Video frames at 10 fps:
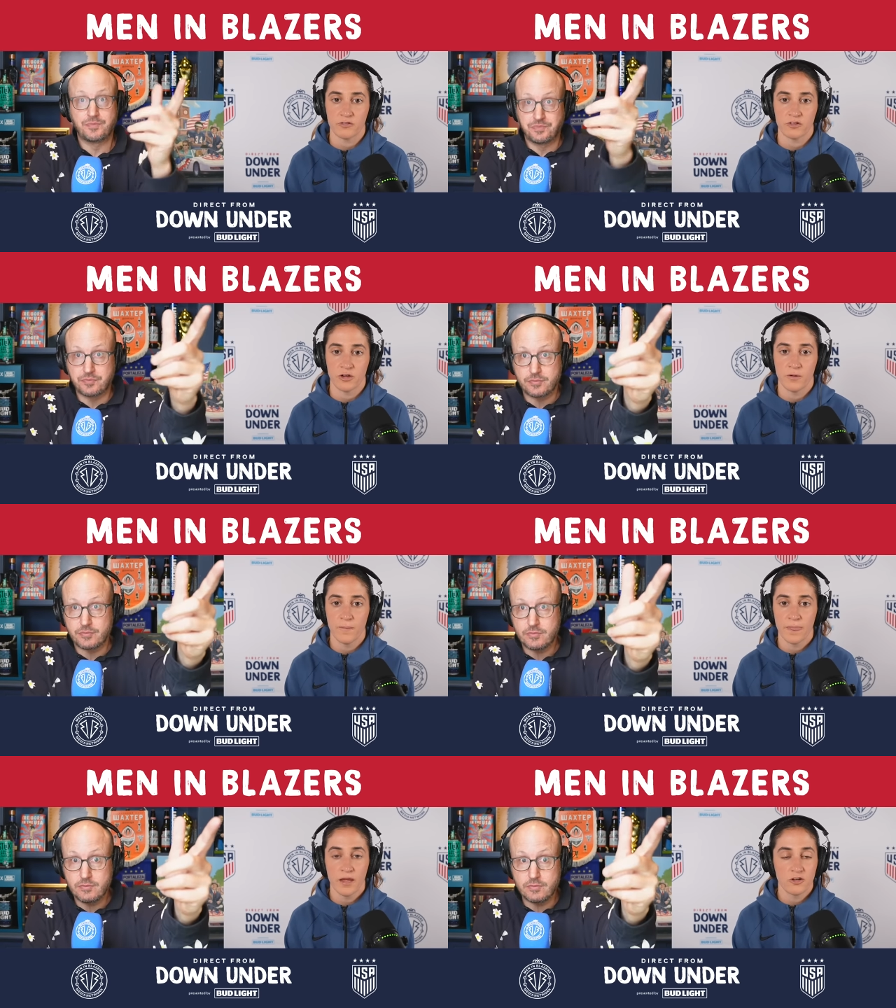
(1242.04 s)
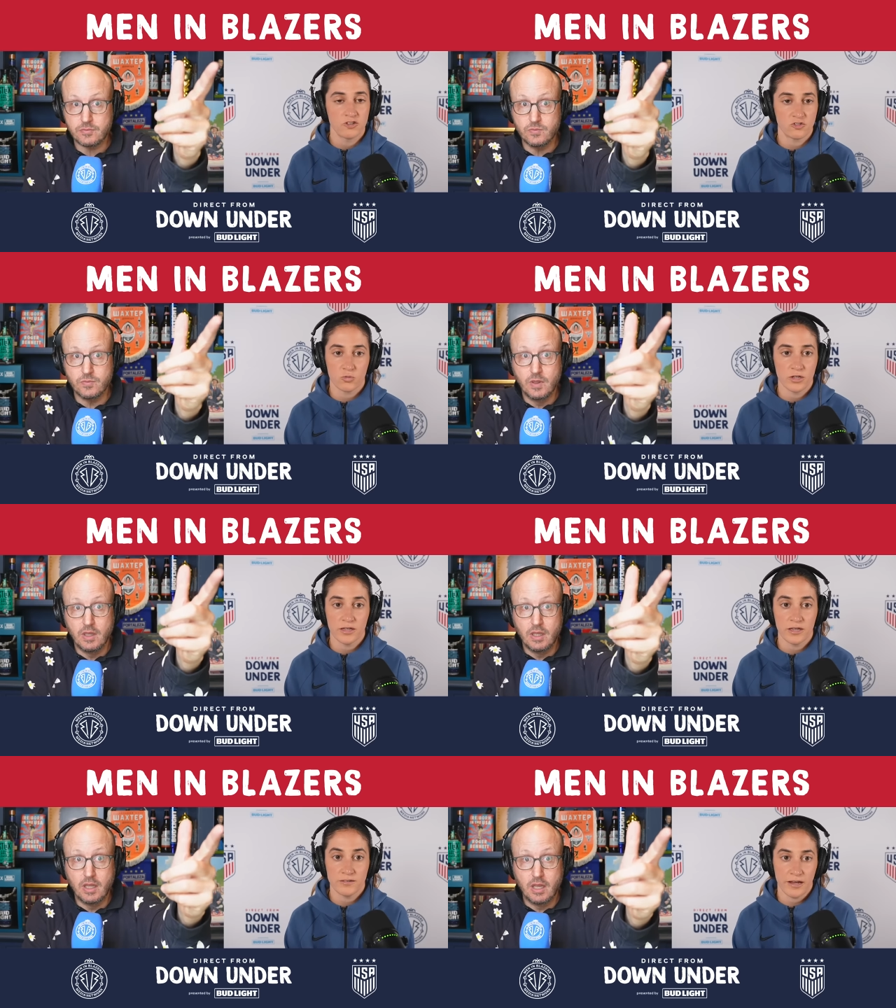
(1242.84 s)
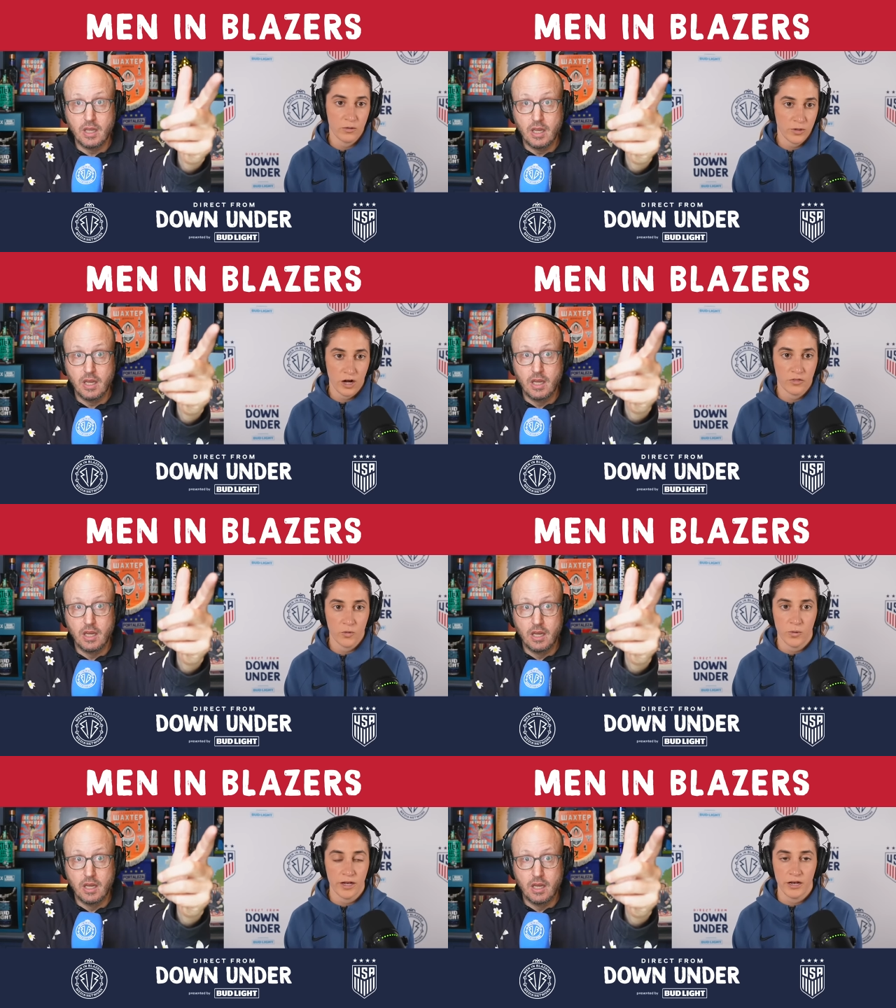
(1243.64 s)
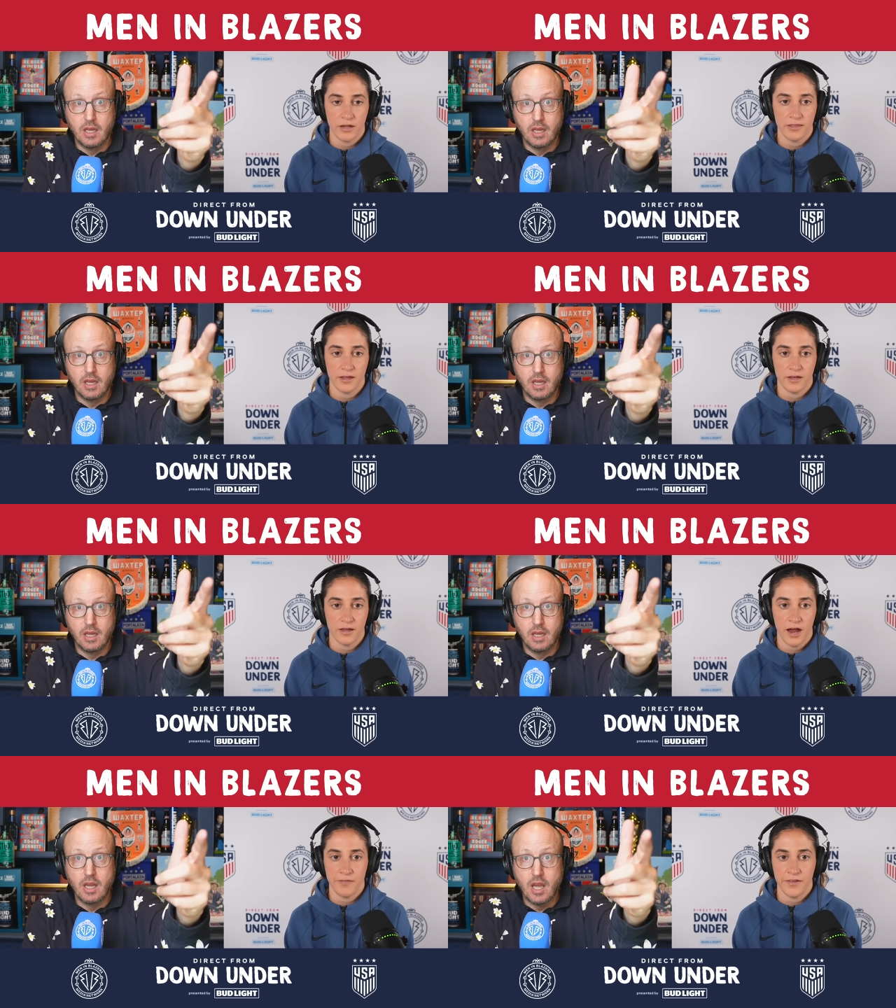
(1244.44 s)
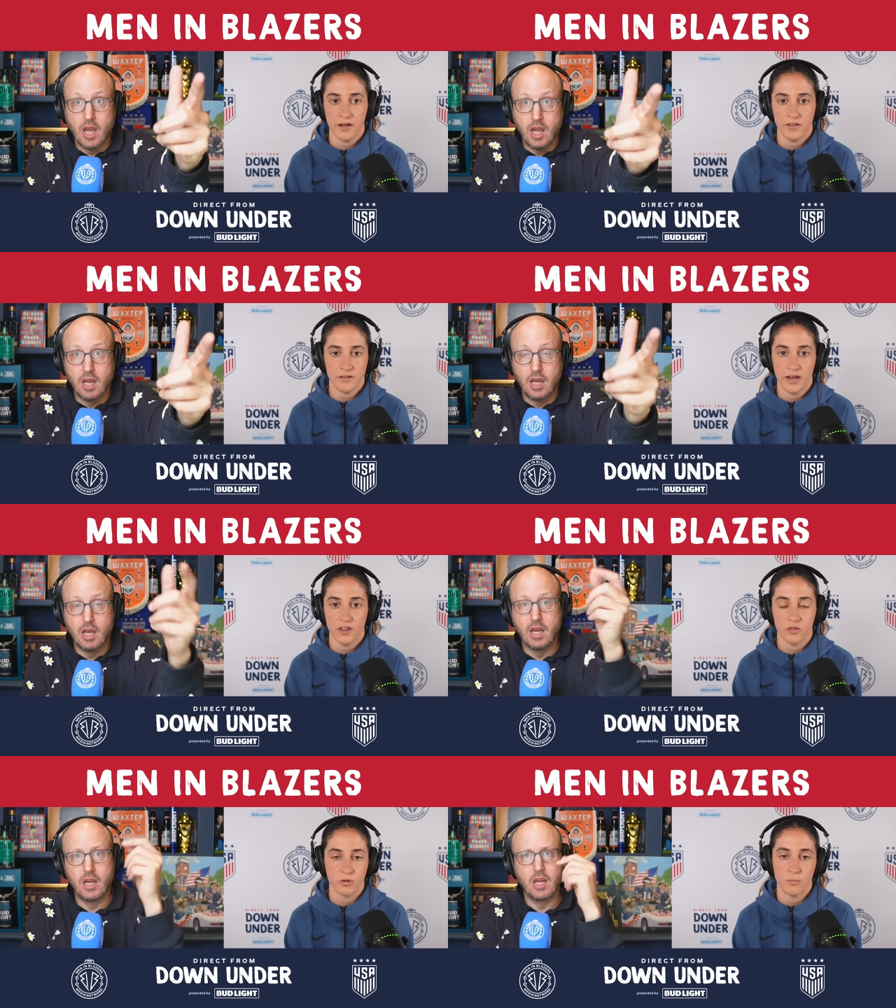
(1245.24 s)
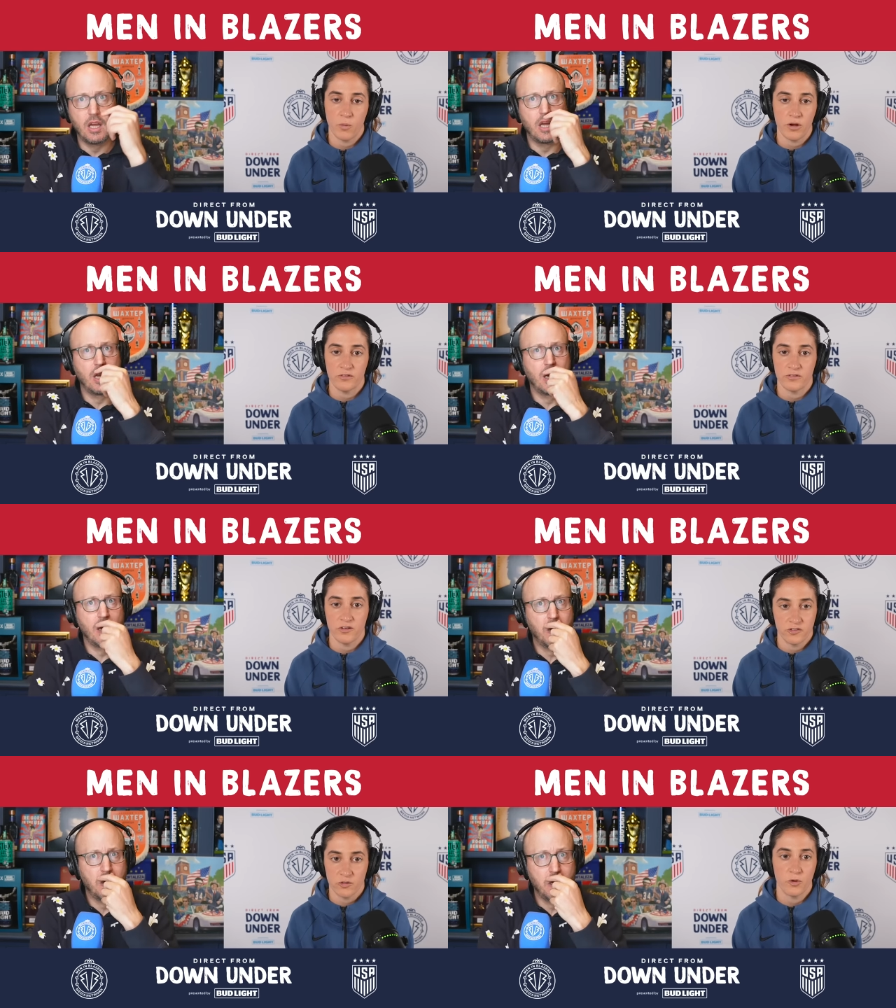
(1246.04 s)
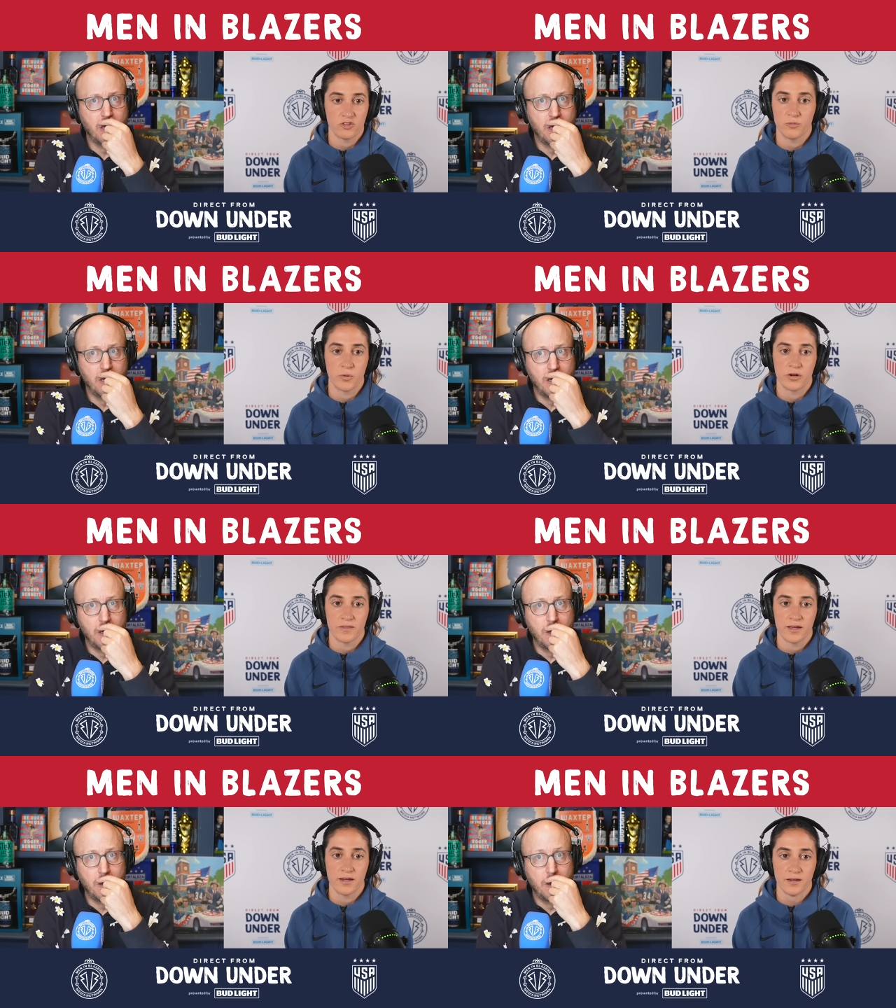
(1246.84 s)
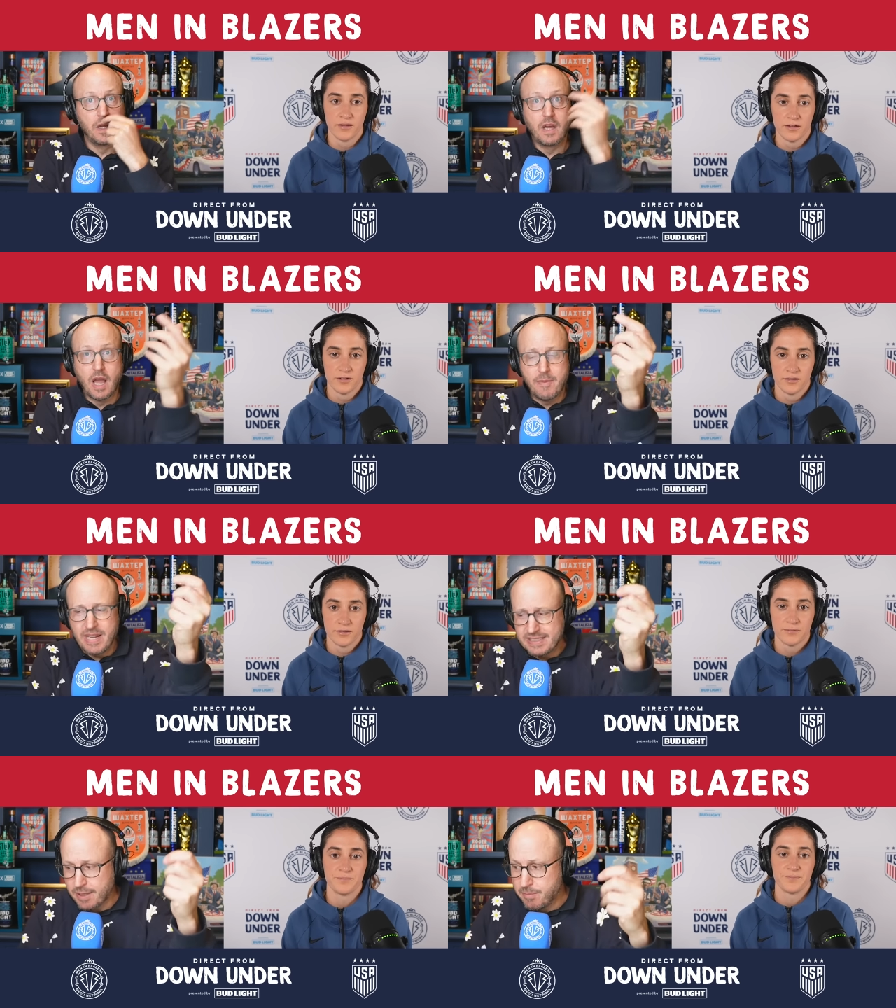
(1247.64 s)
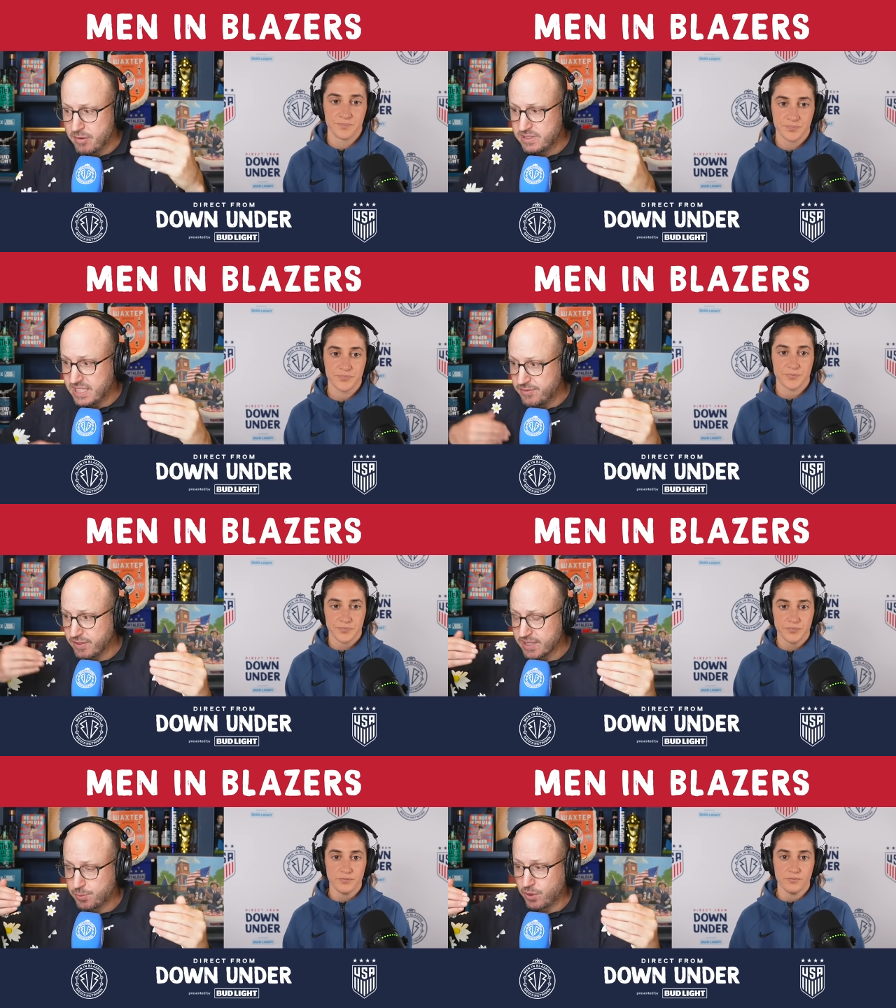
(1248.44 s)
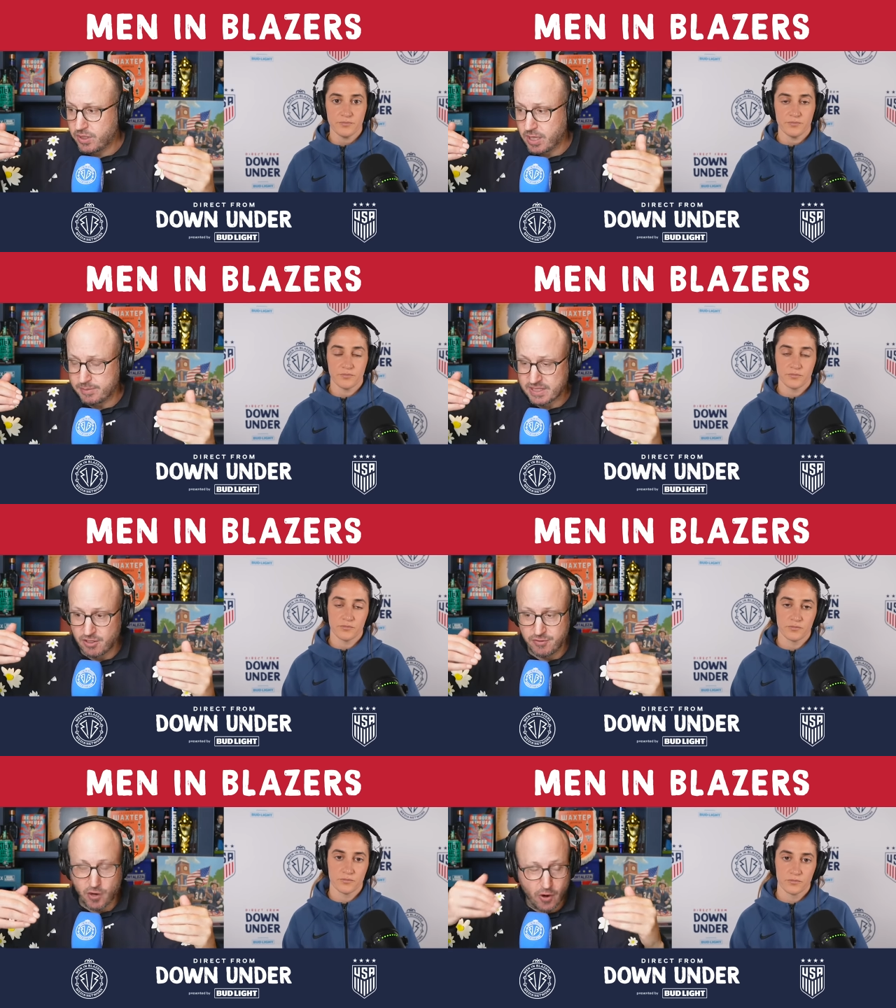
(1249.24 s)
Speaker 1: so just really excited we got the win. And I think at the end of the day, three points is the most important thing.
Speaker 2: I mean, it's a motif for this World Cup so far.